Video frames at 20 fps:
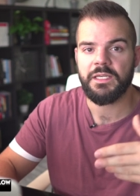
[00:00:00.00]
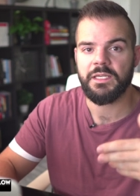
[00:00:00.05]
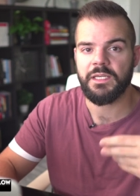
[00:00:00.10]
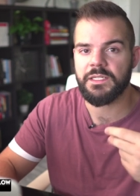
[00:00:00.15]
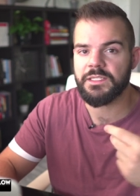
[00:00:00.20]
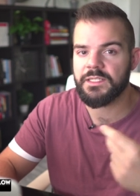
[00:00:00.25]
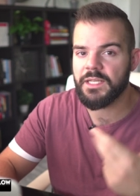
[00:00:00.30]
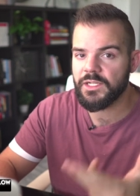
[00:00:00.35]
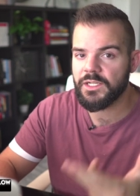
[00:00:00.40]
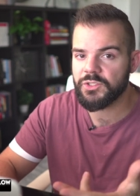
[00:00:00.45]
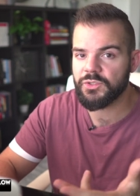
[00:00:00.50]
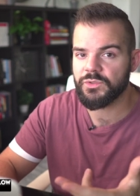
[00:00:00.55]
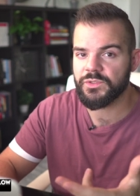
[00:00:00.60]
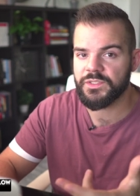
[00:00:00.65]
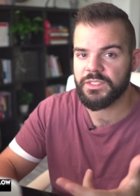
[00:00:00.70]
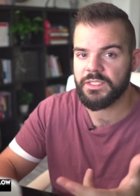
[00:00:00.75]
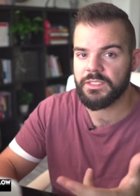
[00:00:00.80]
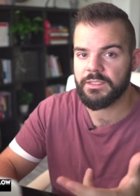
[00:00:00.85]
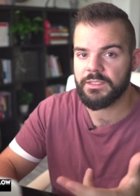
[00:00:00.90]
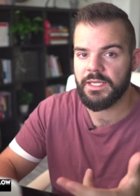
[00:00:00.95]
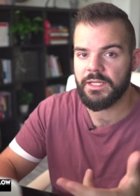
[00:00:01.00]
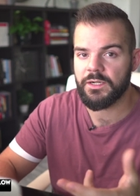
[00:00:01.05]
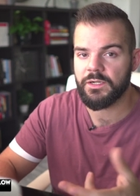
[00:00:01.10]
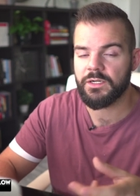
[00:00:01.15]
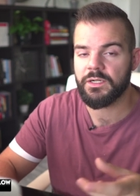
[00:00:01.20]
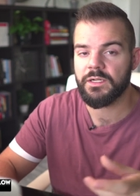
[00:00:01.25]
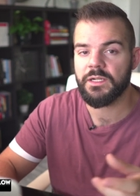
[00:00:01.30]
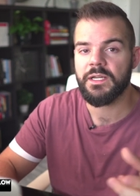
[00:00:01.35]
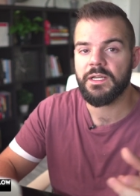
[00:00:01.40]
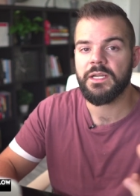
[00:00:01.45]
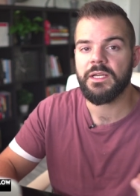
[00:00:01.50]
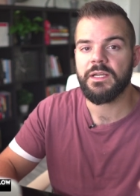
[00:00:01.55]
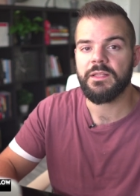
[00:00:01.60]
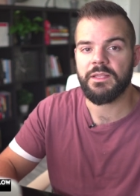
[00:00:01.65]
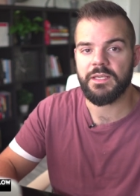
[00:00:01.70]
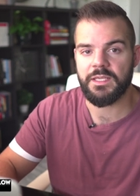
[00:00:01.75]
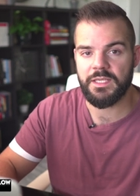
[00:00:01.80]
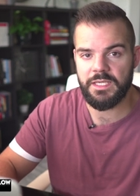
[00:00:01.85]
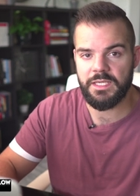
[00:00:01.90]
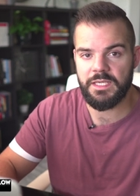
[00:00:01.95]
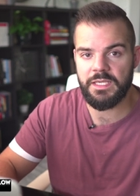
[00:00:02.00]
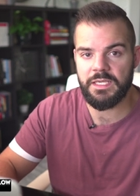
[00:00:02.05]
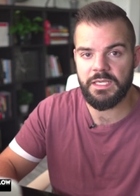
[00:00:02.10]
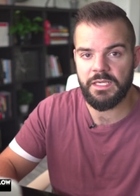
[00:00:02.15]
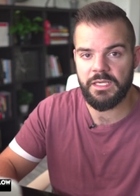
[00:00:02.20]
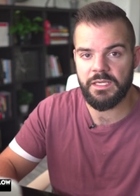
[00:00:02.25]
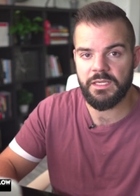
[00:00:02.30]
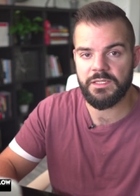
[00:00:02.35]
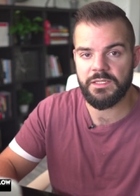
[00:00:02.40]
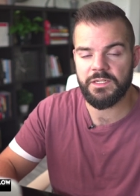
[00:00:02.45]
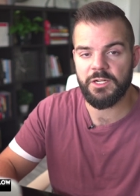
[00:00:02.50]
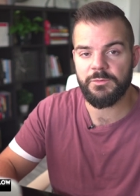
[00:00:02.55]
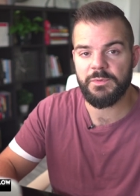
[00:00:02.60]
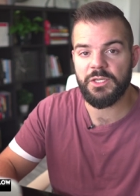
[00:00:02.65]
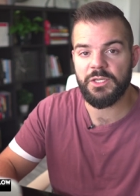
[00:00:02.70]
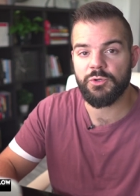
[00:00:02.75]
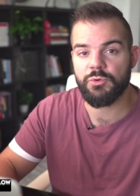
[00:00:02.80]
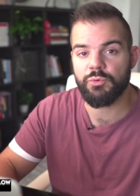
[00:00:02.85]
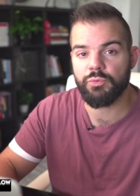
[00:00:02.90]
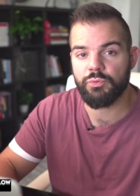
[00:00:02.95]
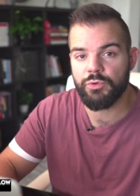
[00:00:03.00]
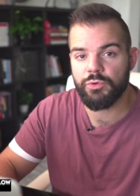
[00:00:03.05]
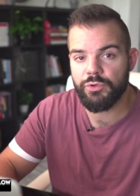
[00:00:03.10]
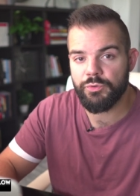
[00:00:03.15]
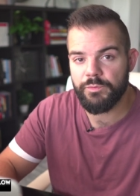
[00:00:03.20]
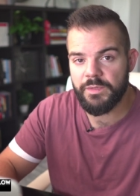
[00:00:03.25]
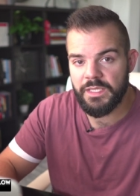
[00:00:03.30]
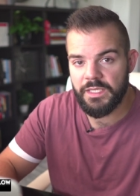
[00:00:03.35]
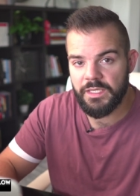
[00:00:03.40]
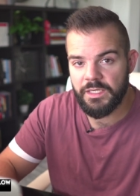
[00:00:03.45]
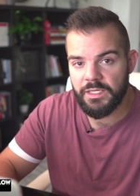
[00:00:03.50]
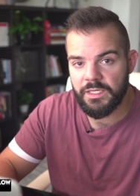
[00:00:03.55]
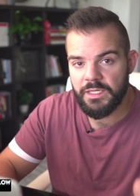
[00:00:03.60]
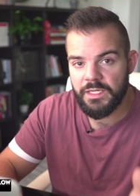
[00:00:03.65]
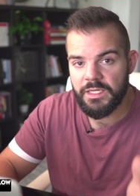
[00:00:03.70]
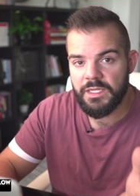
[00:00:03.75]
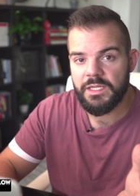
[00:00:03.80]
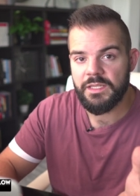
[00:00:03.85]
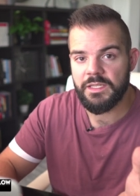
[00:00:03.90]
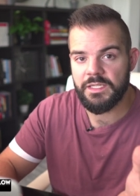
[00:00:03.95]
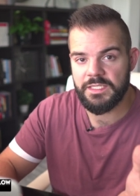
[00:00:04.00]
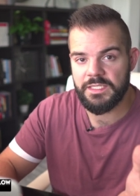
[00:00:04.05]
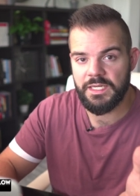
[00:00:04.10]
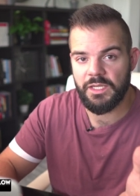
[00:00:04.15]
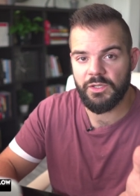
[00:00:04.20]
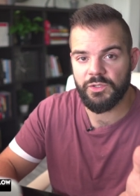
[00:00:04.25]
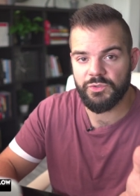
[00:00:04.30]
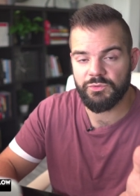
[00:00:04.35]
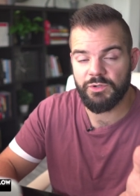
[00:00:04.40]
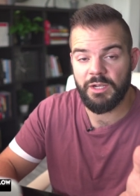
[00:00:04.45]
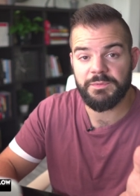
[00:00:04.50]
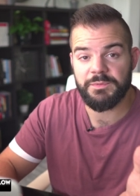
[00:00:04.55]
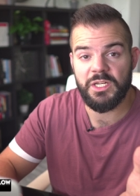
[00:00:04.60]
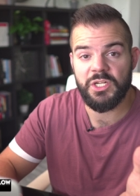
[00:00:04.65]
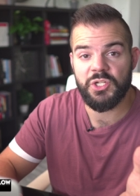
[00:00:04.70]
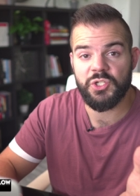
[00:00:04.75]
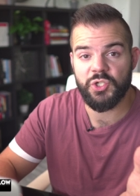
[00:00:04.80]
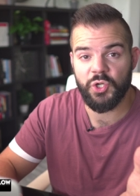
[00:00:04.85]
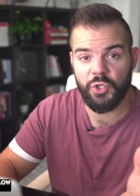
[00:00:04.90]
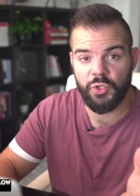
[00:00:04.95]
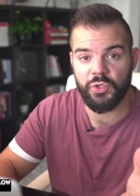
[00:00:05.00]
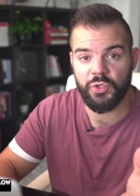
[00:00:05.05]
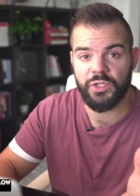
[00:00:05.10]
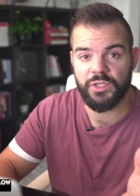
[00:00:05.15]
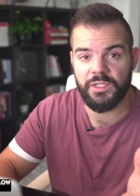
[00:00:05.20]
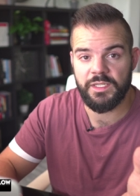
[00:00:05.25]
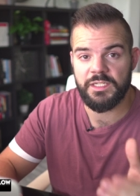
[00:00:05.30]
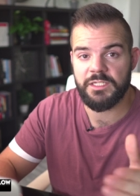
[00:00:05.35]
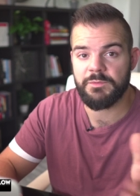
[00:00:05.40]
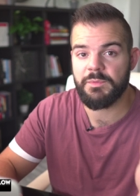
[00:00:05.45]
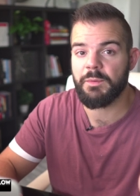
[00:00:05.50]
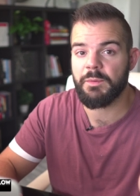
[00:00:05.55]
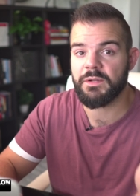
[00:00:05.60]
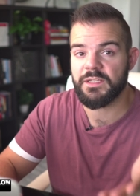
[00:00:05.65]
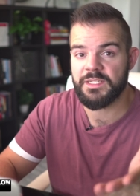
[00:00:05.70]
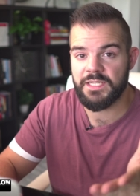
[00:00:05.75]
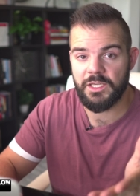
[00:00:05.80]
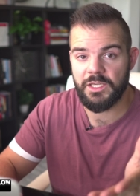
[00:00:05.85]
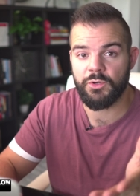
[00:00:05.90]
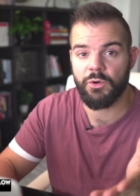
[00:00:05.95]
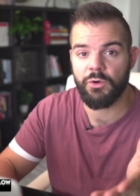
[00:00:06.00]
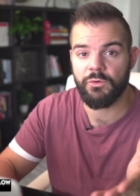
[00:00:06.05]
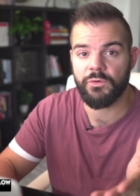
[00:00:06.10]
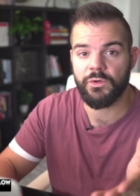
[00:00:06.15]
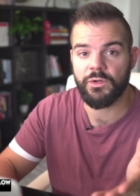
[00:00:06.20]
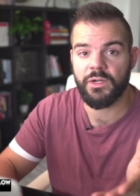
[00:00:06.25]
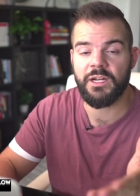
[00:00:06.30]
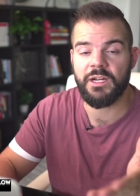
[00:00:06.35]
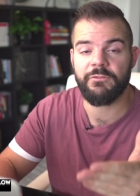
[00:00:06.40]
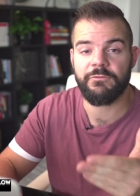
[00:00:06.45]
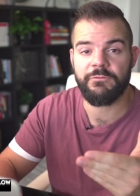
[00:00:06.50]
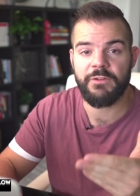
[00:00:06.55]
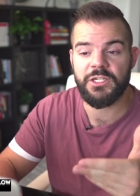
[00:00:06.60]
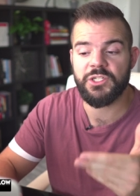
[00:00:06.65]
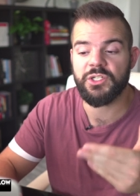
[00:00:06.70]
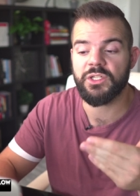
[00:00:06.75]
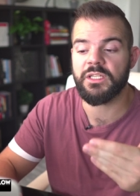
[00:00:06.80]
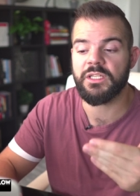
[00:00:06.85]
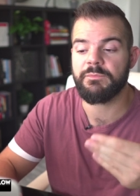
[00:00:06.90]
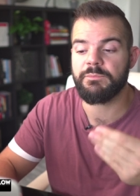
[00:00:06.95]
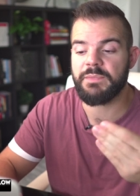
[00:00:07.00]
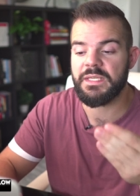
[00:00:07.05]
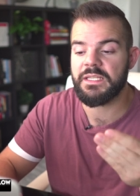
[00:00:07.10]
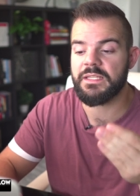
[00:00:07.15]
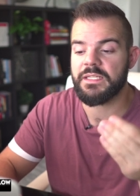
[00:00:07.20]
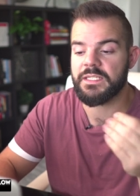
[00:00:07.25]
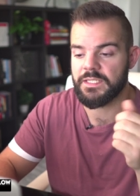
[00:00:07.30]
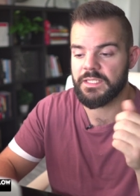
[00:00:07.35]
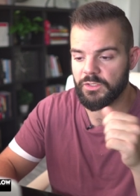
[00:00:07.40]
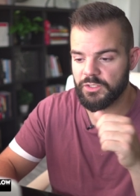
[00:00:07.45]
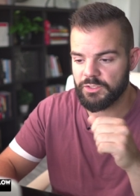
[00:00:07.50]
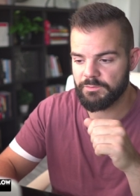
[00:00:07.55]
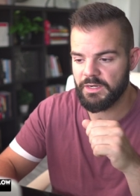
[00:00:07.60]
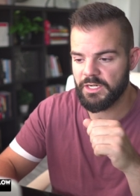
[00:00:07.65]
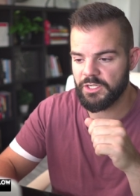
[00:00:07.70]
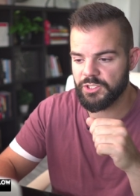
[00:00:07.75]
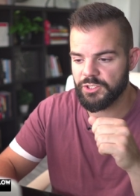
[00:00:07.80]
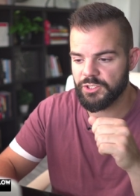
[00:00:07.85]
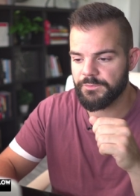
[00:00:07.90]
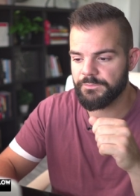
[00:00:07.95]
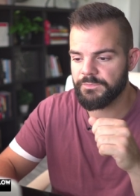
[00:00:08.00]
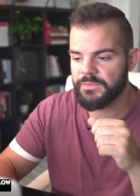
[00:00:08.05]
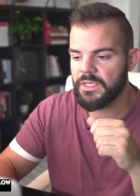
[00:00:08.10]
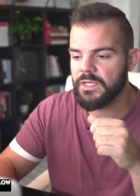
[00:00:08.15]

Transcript: because as you'll see later, the key is going to be grooming the sales reps internally to be able to take over and eventually be the sales manager.